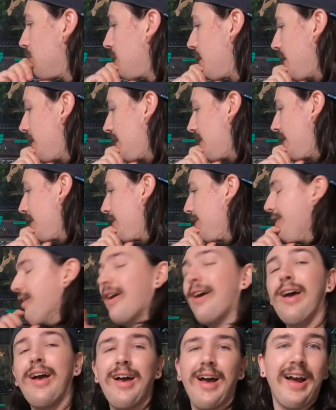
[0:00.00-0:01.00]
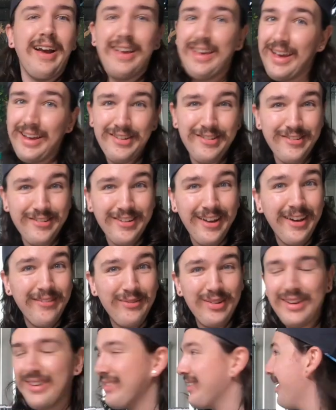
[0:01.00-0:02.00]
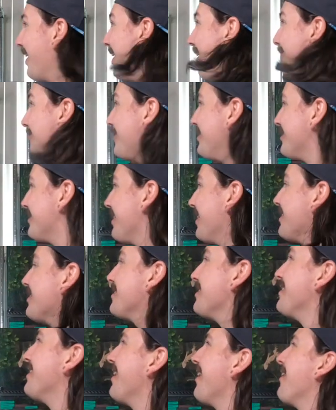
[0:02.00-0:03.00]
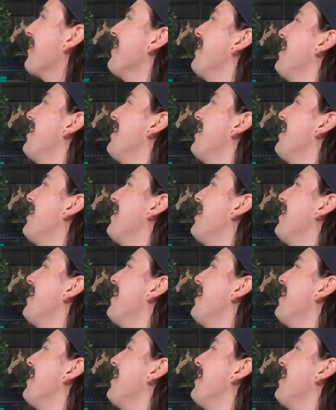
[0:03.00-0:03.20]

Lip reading: here. I can't do that because I have these pigs here now.